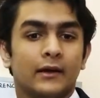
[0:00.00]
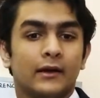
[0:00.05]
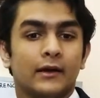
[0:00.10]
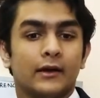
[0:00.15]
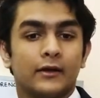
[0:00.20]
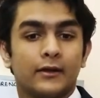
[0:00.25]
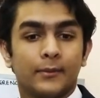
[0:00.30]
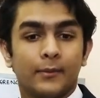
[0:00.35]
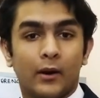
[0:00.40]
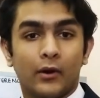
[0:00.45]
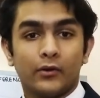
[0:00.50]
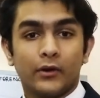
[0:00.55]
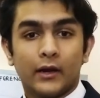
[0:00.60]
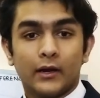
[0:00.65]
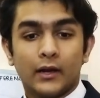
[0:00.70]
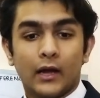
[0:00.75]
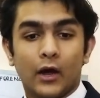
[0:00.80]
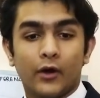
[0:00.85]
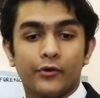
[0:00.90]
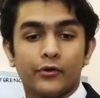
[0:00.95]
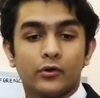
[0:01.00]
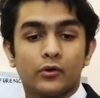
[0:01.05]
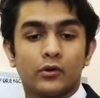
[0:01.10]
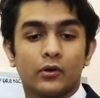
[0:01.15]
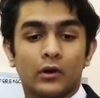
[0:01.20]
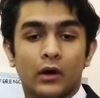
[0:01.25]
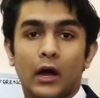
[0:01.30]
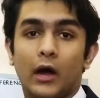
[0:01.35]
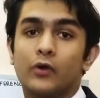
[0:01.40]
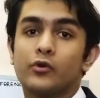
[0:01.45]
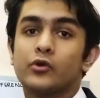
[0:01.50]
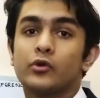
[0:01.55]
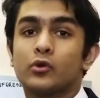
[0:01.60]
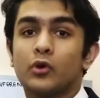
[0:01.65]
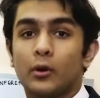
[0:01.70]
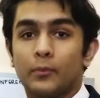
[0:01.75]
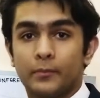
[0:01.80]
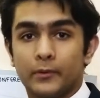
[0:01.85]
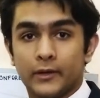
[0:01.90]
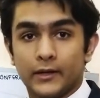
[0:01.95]
it's about that how you
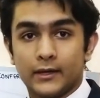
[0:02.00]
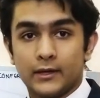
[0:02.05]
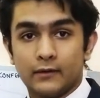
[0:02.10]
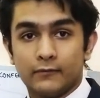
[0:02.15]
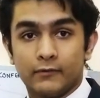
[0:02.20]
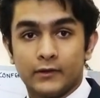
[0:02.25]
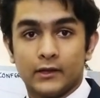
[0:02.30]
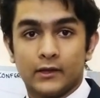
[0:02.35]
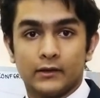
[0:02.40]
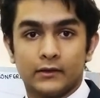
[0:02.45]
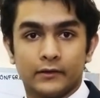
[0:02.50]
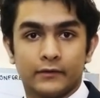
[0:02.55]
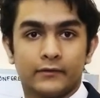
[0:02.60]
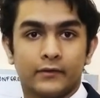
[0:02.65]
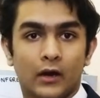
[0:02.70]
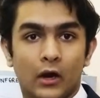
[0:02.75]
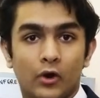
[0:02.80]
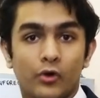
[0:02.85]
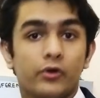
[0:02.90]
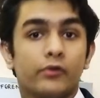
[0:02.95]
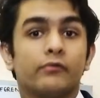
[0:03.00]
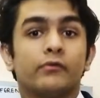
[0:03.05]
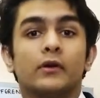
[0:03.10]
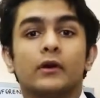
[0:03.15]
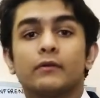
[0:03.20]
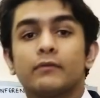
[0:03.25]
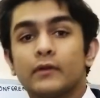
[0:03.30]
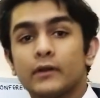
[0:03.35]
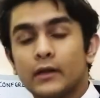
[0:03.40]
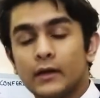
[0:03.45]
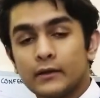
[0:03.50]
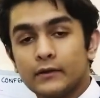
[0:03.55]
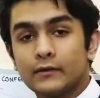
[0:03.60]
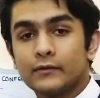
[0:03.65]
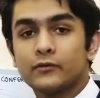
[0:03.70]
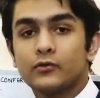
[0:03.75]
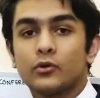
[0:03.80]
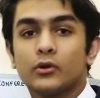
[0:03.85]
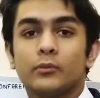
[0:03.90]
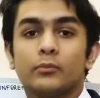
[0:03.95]
cooperate with others, how you work with
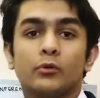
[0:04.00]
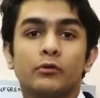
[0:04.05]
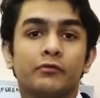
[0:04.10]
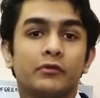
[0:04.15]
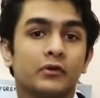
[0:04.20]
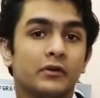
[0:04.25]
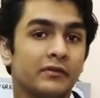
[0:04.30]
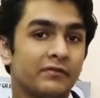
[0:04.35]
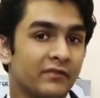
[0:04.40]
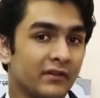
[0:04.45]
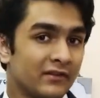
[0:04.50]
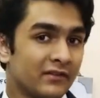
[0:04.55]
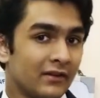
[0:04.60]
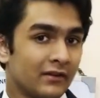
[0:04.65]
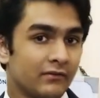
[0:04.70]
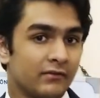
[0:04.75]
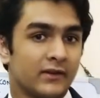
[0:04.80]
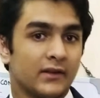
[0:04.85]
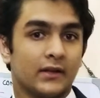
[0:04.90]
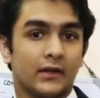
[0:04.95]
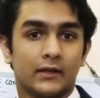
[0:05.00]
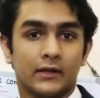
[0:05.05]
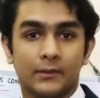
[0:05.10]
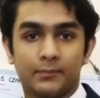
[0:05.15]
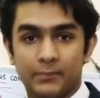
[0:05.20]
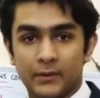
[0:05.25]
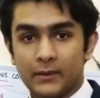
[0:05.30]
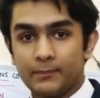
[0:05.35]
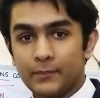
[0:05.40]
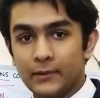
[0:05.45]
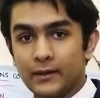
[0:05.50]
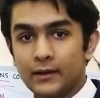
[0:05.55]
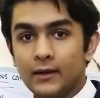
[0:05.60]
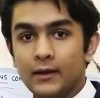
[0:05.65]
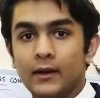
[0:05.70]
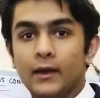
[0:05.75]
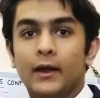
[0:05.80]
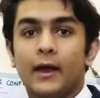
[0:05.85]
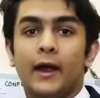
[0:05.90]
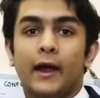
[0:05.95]
others to remove your differences with other people
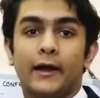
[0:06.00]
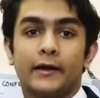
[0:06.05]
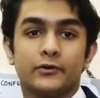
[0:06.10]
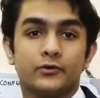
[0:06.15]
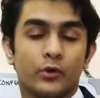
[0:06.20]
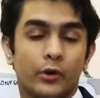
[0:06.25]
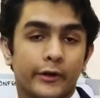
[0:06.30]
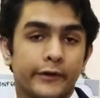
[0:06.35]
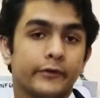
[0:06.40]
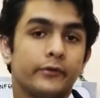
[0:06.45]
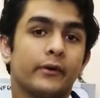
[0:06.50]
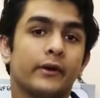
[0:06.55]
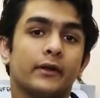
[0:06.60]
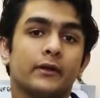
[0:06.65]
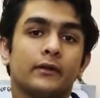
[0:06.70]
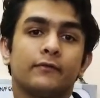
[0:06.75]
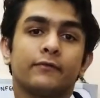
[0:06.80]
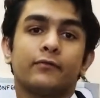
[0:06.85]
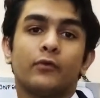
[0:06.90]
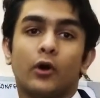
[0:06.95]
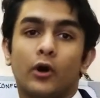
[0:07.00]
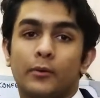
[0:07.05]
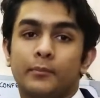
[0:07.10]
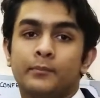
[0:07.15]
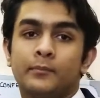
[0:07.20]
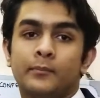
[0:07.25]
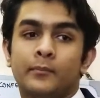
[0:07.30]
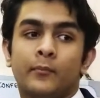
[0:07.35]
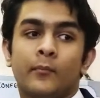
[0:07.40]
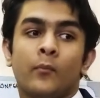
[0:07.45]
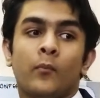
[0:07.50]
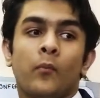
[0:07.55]
and join together, form